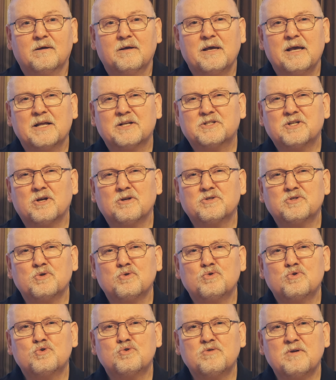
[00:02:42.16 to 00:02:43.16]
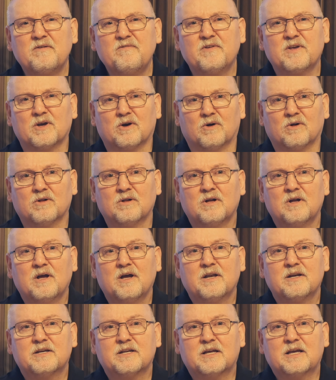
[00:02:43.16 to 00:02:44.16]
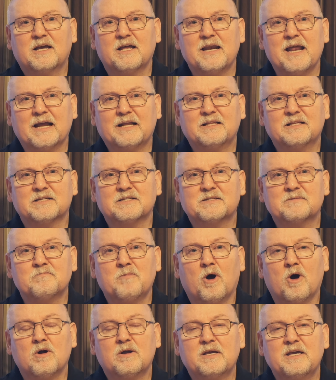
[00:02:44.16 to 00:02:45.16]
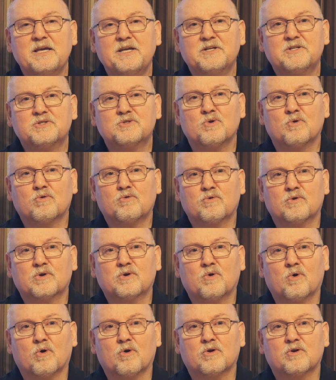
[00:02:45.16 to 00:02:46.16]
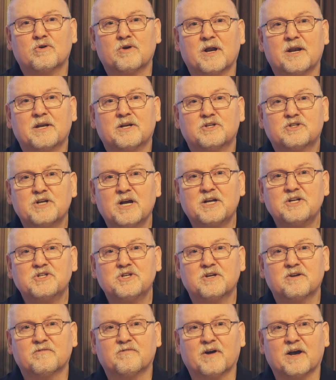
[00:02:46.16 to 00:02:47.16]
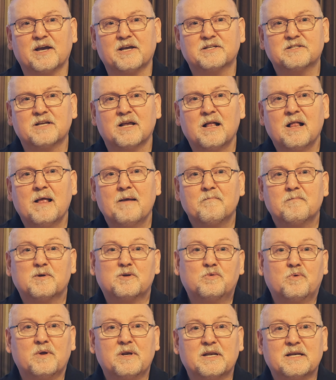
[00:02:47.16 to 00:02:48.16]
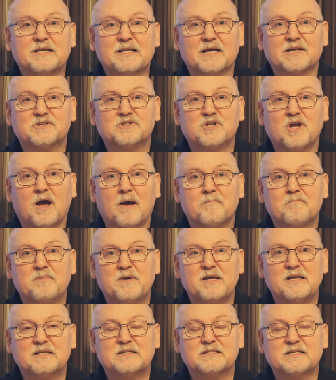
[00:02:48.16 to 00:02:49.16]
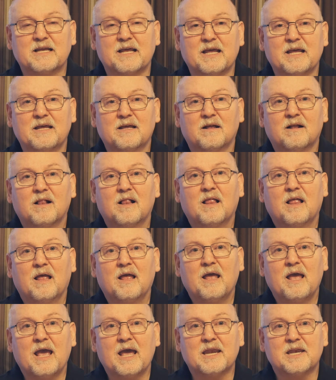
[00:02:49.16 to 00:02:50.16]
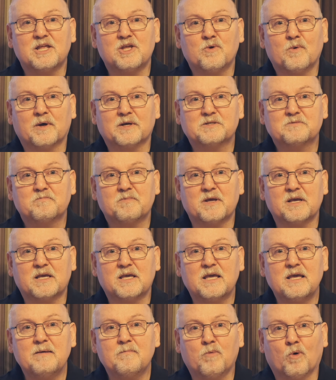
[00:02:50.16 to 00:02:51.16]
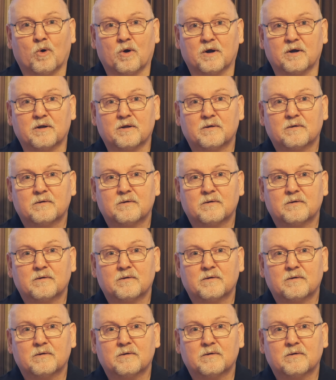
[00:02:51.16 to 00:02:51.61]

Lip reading: It's also trivial to connect a small keystroke recorder and injection device between a desktop PC and a USB keyboard.